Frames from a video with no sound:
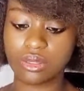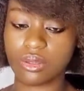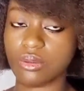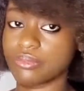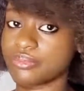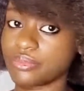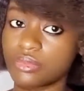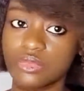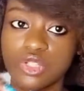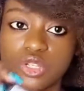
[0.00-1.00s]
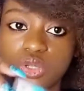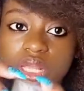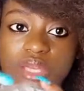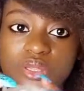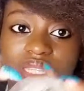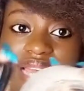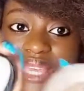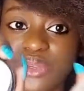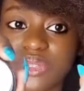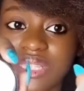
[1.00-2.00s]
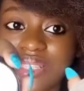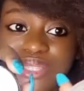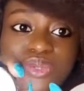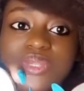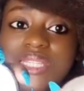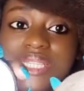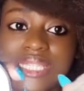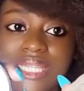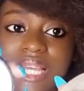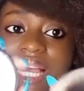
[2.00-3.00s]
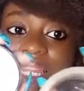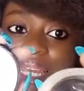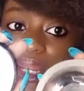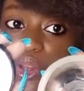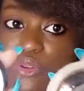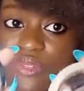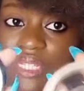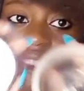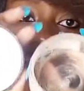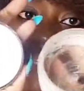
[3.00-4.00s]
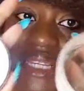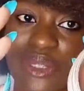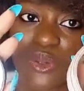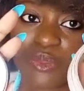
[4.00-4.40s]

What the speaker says: So just so that you see that I used it to the T and I loved it. It's